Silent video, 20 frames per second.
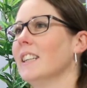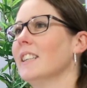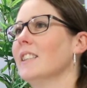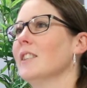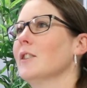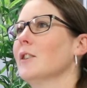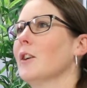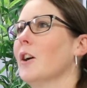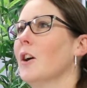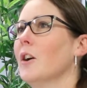
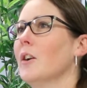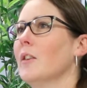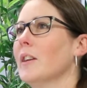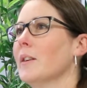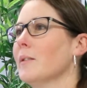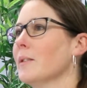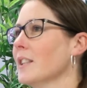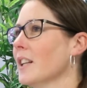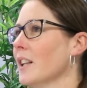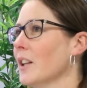So
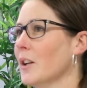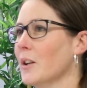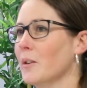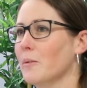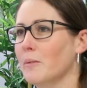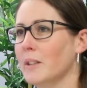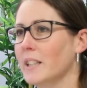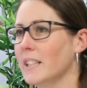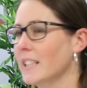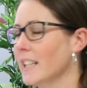there was a lot
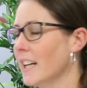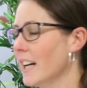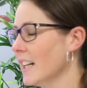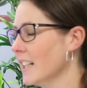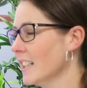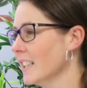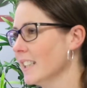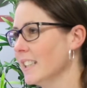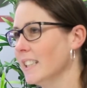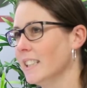of
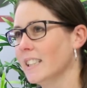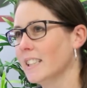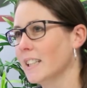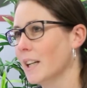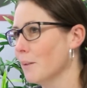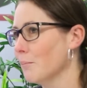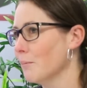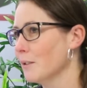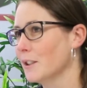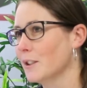retail in
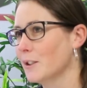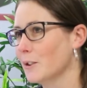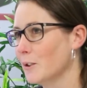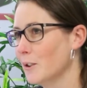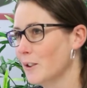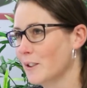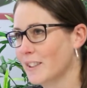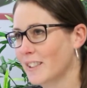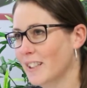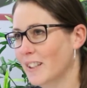camera
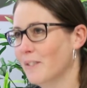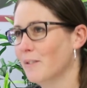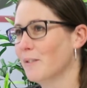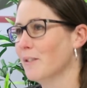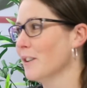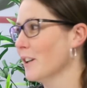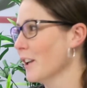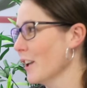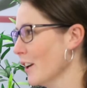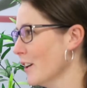stores
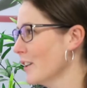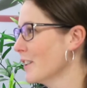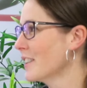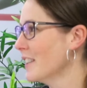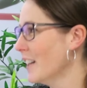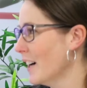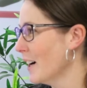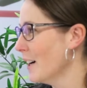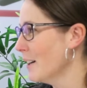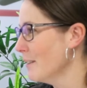for a long
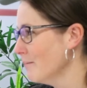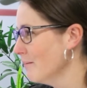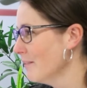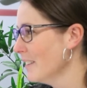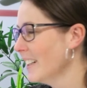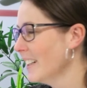time.